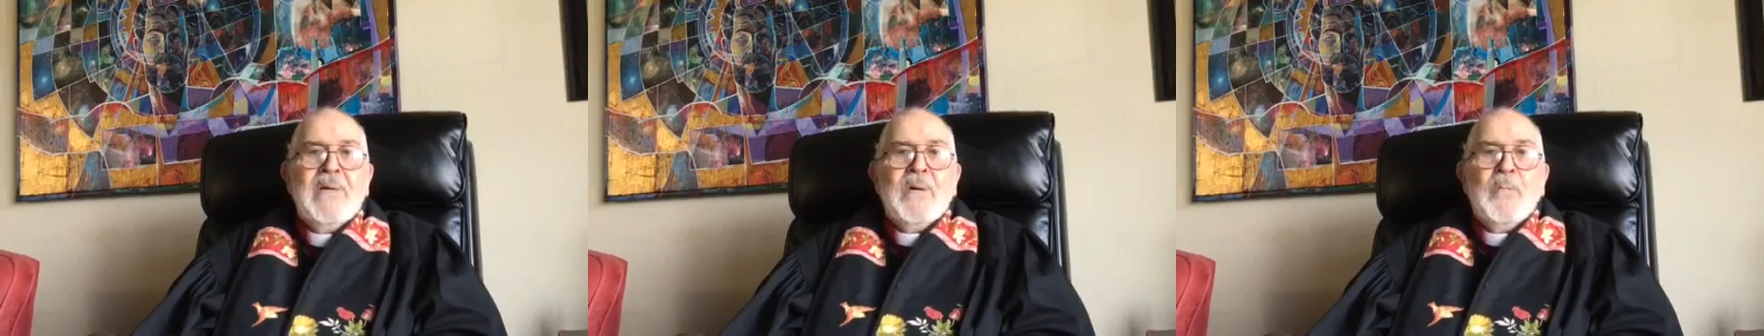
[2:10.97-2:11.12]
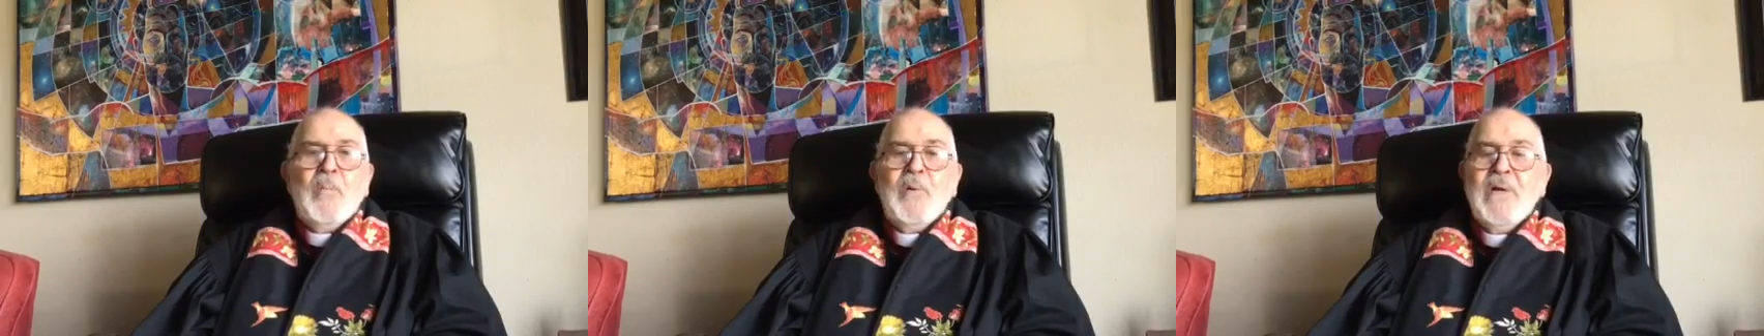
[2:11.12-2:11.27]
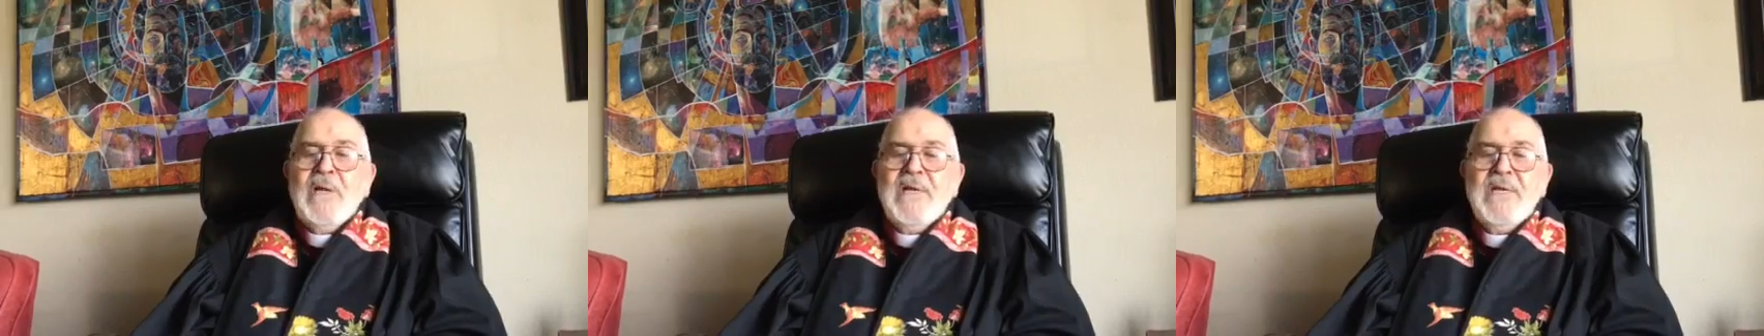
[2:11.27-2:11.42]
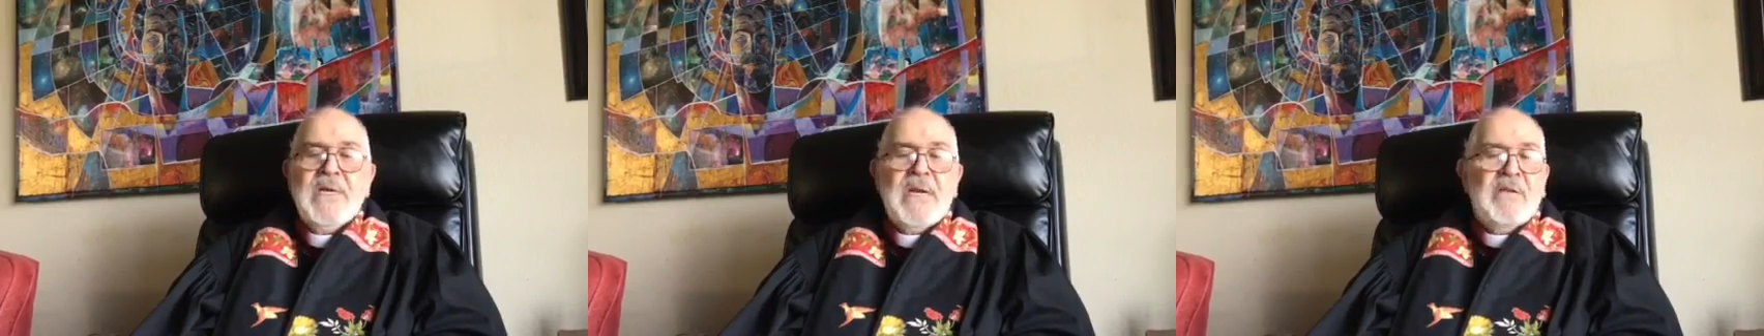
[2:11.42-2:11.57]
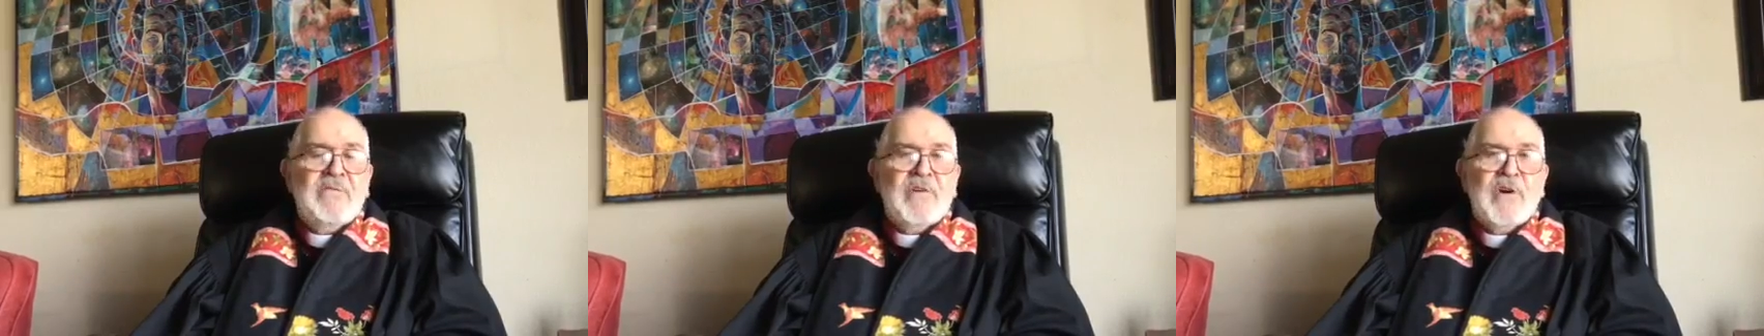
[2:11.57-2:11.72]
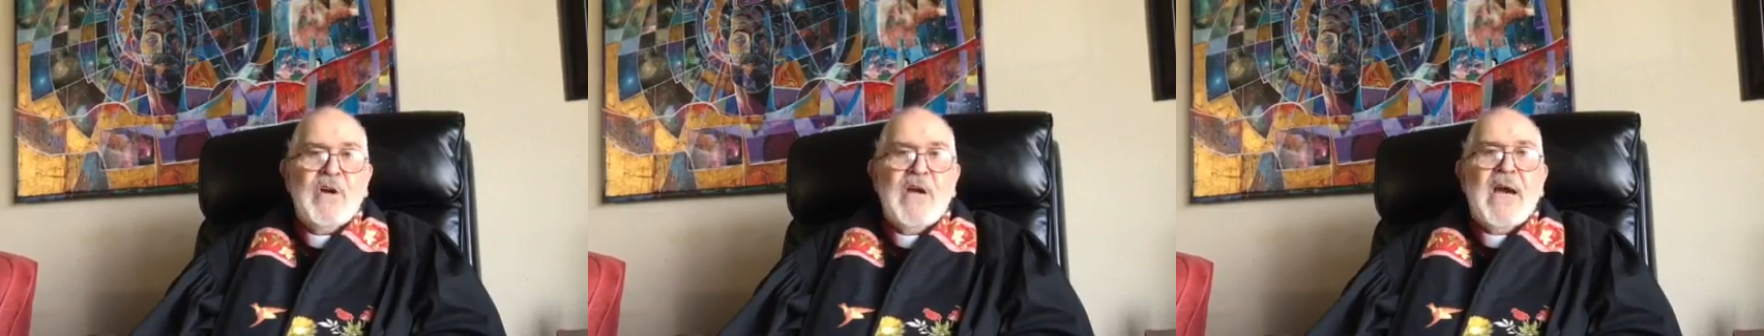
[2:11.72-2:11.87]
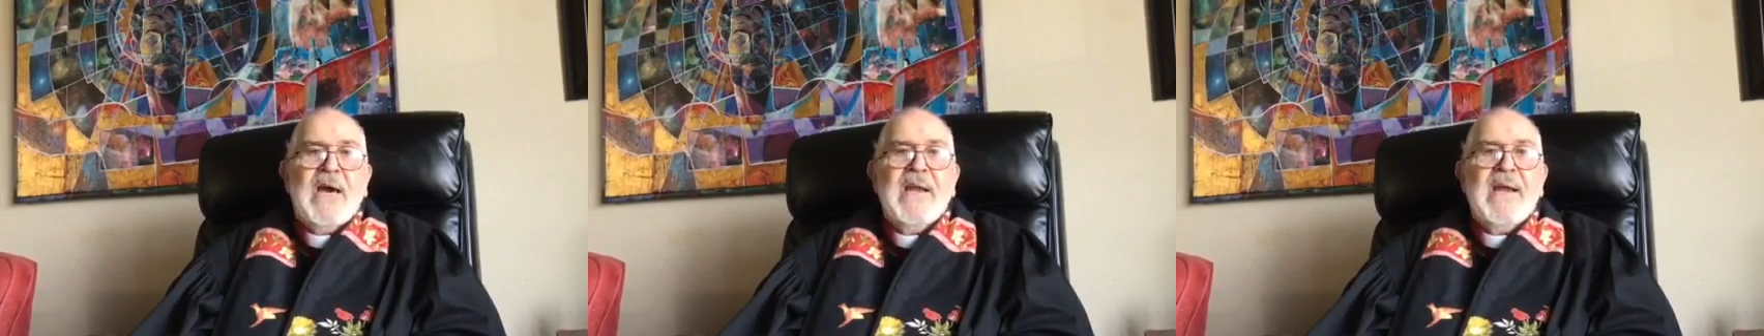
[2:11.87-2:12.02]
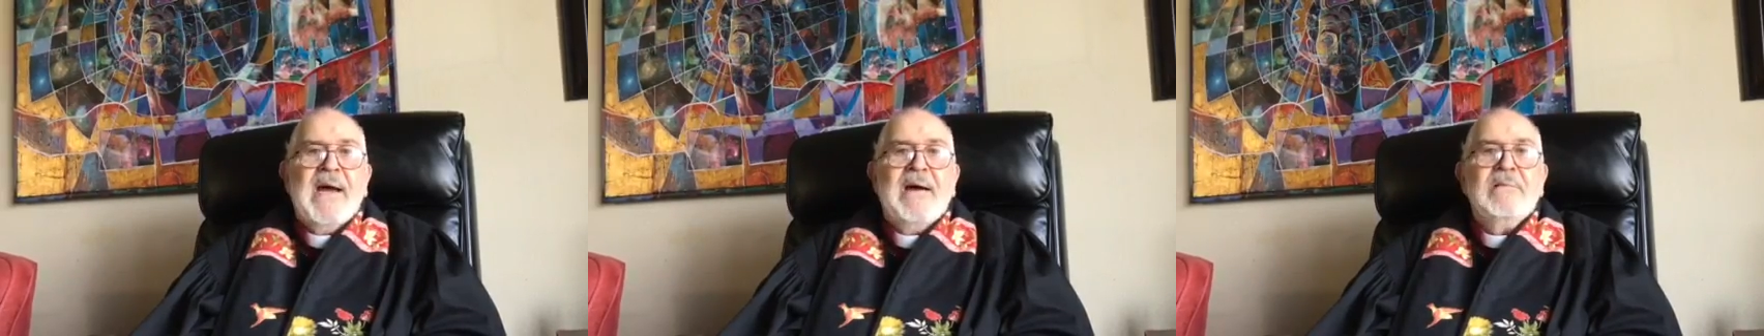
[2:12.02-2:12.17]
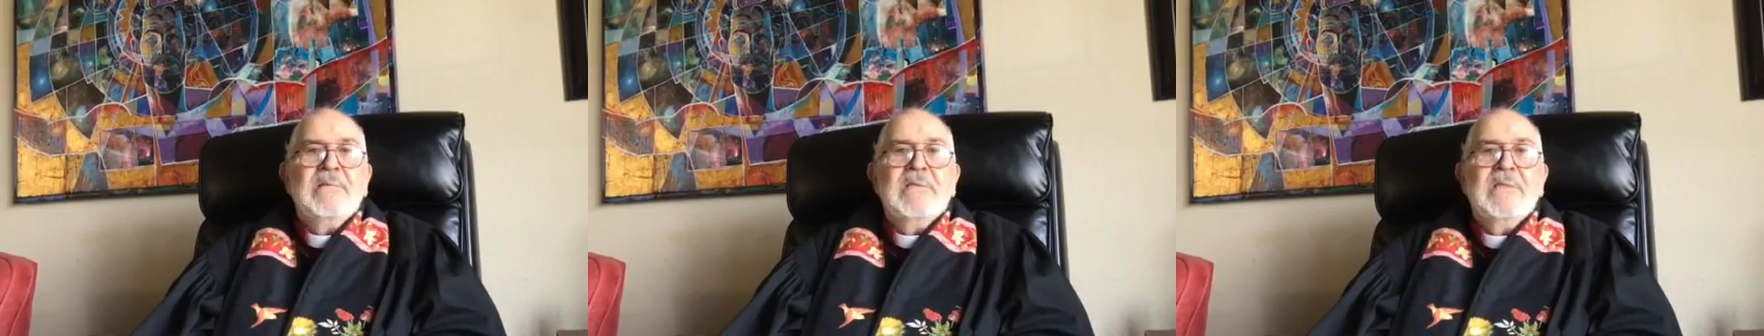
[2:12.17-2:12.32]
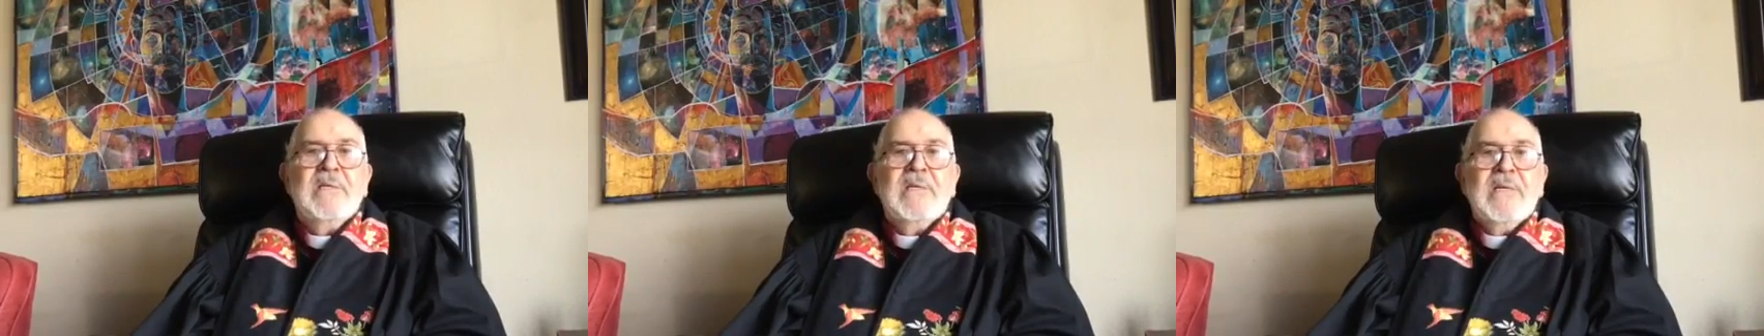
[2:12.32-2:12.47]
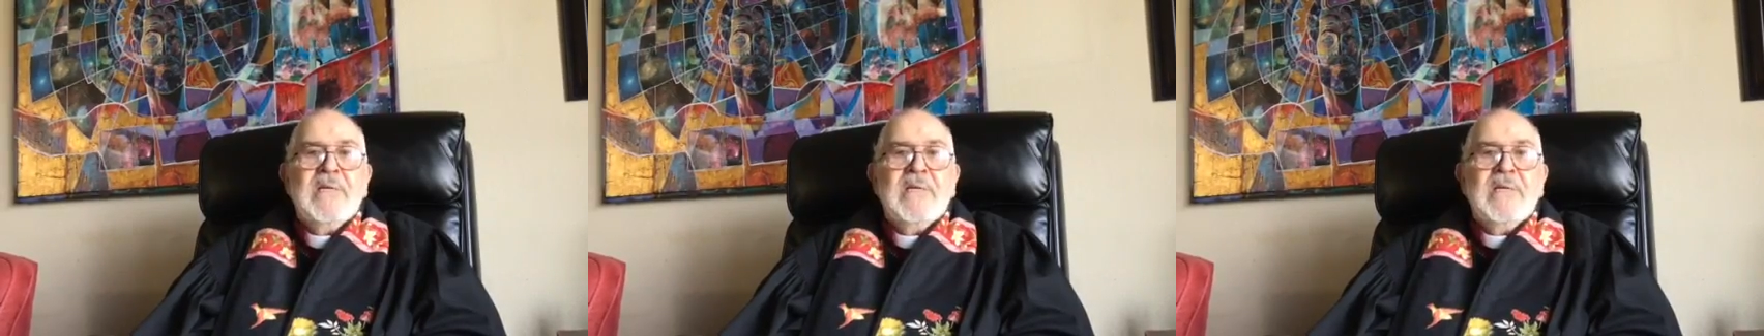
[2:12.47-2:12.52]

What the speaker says: Well, he never got out.